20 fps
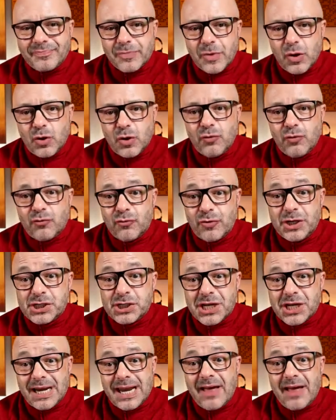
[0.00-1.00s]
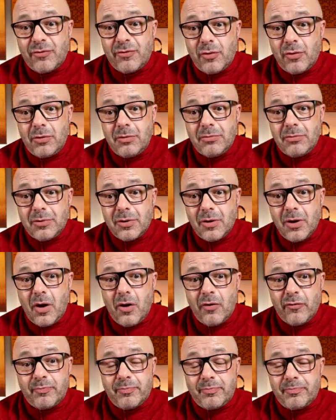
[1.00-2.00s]
You've reached a level
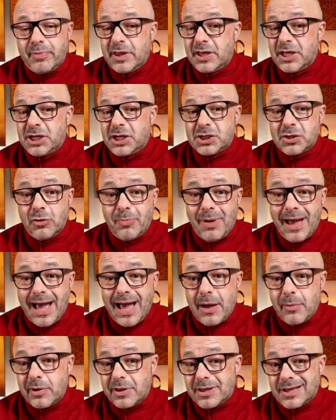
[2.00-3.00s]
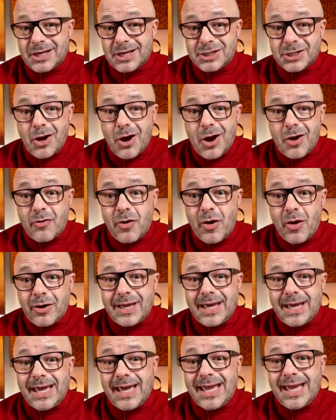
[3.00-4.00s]
of positional power /
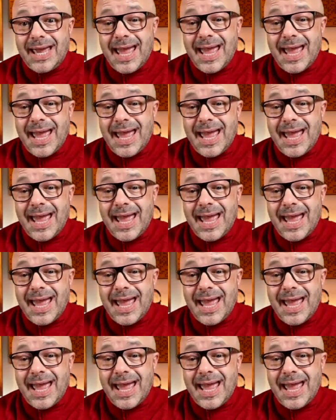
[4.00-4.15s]
hierarchy.